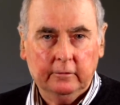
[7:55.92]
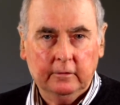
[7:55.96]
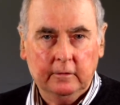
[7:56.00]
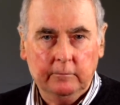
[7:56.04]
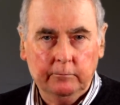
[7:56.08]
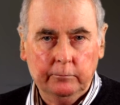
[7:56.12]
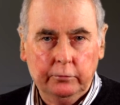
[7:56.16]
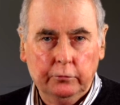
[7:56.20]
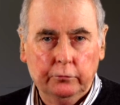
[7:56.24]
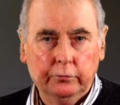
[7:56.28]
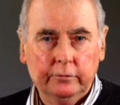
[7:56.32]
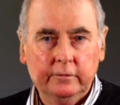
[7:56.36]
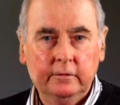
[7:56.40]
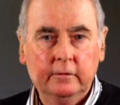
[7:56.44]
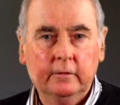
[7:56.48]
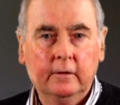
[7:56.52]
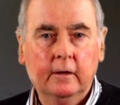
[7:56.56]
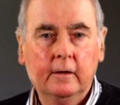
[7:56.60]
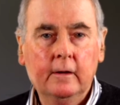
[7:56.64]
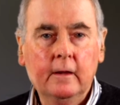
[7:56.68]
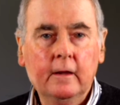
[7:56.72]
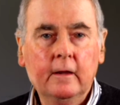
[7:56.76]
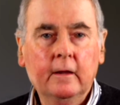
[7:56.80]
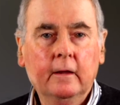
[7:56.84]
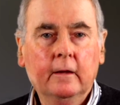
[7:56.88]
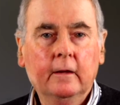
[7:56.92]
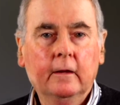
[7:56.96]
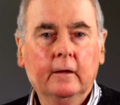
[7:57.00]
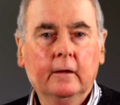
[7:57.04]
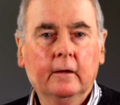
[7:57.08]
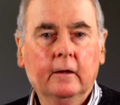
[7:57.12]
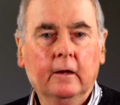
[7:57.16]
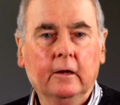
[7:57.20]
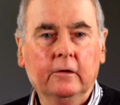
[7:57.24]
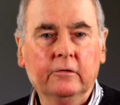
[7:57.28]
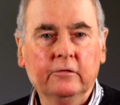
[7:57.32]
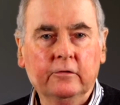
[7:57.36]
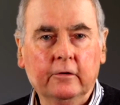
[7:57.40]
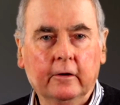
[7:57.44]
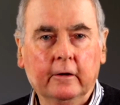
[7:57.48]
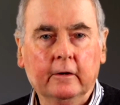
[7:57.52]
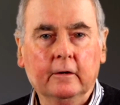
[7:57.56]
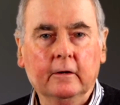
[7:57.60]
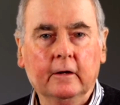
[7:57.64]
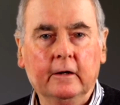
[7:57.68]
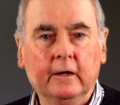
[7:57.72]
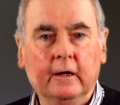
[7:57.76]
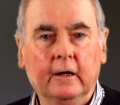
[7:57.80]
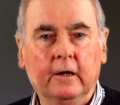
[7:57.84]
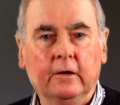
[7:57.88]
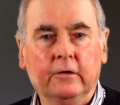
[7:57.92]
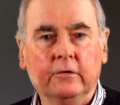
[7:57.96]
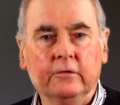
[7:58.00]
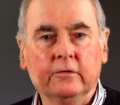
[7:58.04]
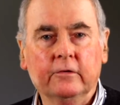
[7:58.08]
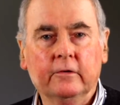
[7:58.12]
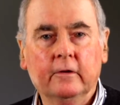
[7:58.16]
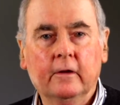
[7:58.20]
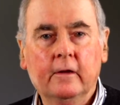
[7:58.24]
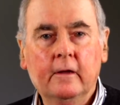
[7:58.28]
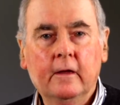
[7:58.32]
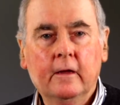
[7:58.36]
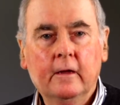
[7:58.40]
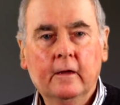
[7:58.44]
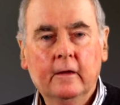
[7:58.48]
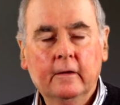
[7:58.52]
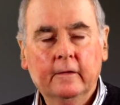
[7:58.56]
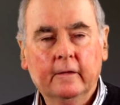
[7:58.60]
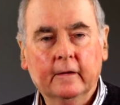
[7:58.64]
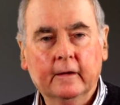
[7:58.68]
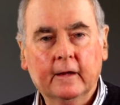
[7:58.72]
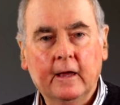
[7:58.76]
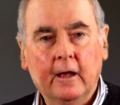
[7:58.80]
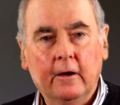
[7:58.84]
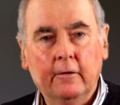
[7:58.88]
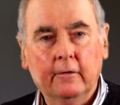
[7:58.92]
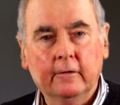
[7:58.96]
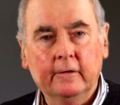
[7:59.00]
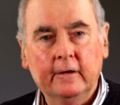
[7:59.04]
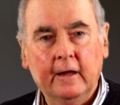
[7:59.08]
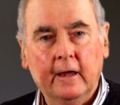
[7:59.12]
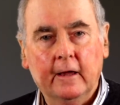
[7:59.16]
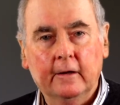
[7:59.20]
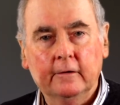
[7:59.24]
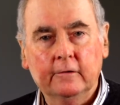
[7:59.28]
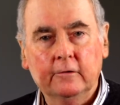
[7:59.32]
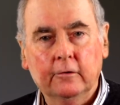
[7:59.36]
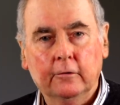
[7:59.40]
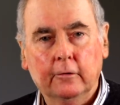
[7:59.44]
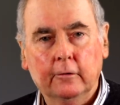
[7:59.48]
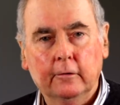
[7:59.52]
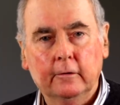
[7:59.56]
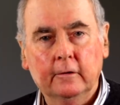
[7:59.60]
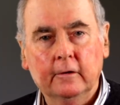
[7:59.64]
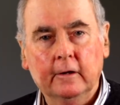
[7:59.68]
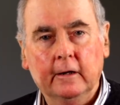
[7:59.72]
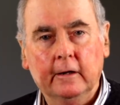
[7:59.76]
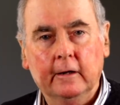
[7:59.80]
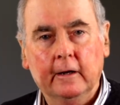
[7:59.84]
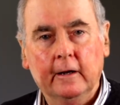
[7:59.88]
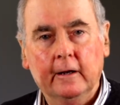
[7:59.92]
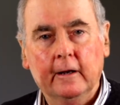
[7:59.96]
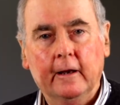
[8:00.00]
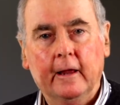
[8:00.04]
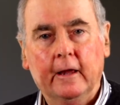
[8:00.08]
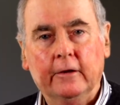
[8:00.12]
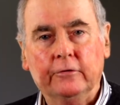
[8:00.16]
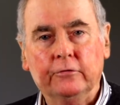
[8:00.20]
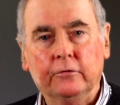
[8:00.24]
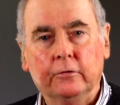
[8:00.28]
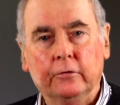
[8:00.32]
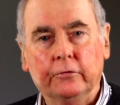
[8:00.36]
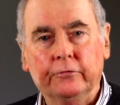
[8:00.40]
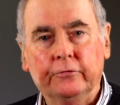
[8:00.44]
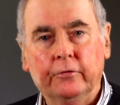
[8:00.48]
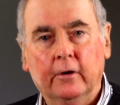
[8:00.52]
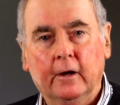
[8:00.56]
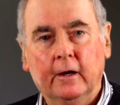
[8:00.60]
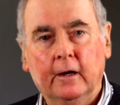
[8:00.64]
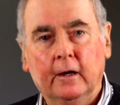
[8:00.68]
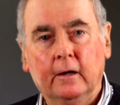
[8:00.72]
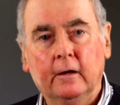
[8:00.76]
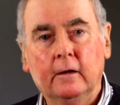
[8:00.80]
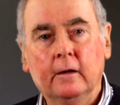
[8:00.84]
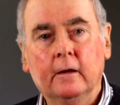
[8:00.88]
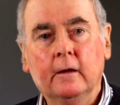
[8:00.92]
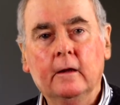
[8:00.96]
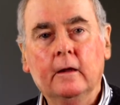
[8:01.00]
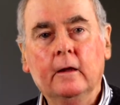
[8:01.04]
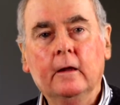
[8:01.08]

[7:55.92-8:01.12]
important. It certainly is. The current downturn in international trade